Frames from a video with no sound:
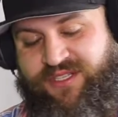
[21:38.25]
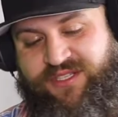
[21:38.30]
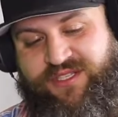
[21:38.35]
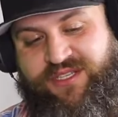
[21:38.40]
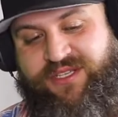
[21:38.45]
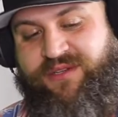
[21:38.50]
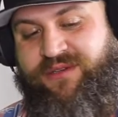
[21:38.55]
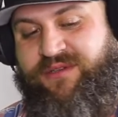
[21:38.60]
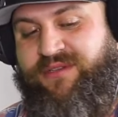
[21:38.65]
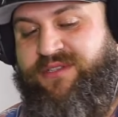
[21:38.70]

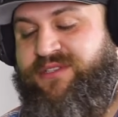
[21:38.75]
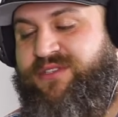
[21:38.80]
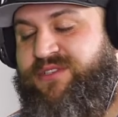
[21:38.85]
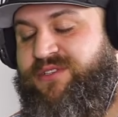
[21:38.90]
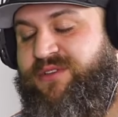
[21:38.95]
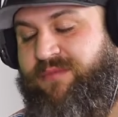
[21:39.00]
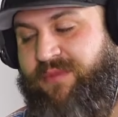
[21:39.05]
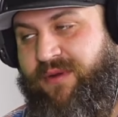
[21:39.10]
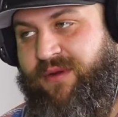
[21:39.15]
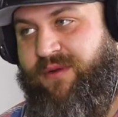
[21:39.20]
Dude, super
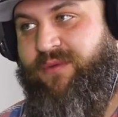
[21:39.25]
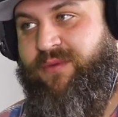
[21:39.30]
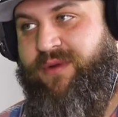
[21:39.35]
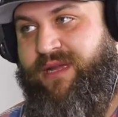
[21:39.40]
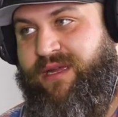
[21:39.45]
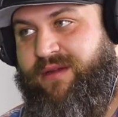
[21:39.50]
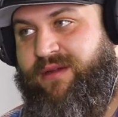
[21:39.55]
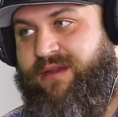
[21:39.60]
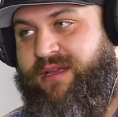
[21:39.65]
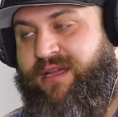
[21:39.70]
eerie,
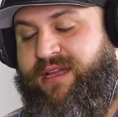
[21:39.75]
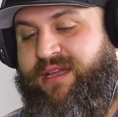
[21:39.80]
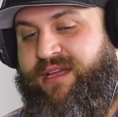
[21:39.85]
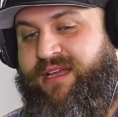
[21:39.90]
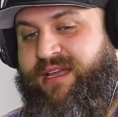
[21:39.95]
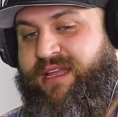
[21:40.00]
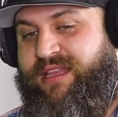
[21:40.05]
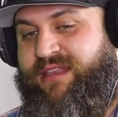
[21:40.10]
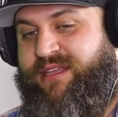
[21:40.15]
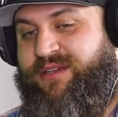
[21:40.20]
weird. Yeah.
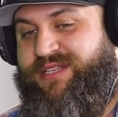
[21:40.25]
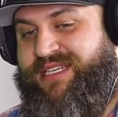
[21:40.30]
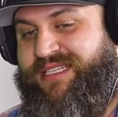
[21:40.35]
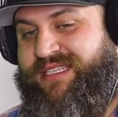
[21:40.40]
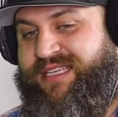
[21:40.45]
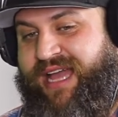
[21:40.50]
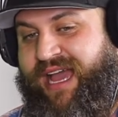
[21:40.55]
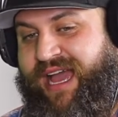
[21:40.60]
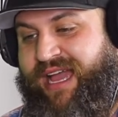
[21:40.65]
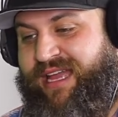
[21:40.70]
There's this
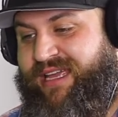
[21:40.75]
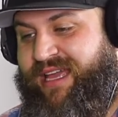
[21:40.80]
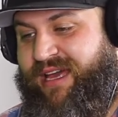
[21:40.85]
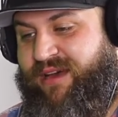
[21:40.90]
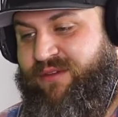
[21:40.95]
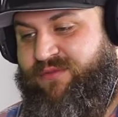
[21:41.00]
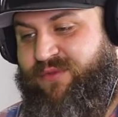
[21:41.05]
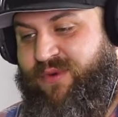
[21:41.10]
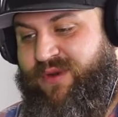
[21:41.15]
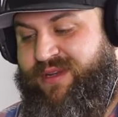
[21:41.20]
guy in
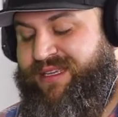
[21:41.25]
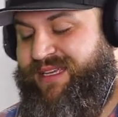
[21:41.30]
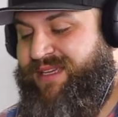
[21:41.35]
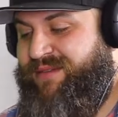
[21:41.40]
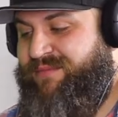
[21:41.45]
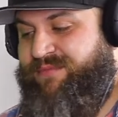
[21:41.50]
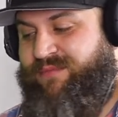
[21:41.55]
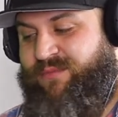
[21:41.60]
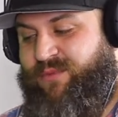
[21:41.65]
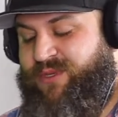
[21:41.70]
California,
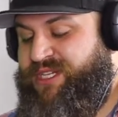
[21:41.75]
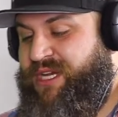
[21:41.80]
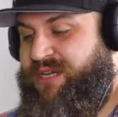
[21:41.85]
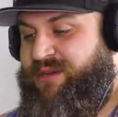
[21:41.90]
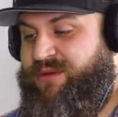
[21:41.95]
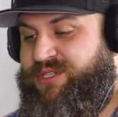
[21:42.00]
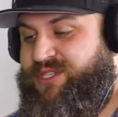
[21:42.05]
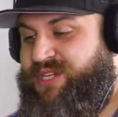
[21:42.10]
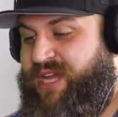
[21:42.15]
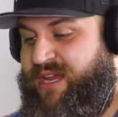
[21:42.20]
wish I knew
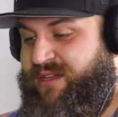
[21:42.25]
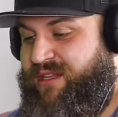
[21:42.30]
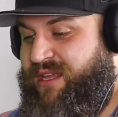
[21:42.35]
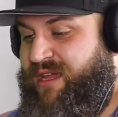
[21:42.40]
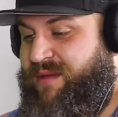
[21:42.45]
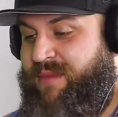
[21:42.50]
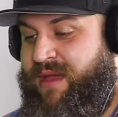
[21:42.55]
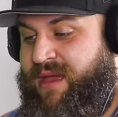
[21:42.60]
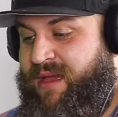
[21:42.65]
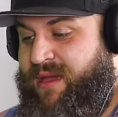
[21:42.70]
his channel
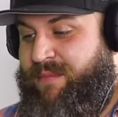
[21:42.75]
name,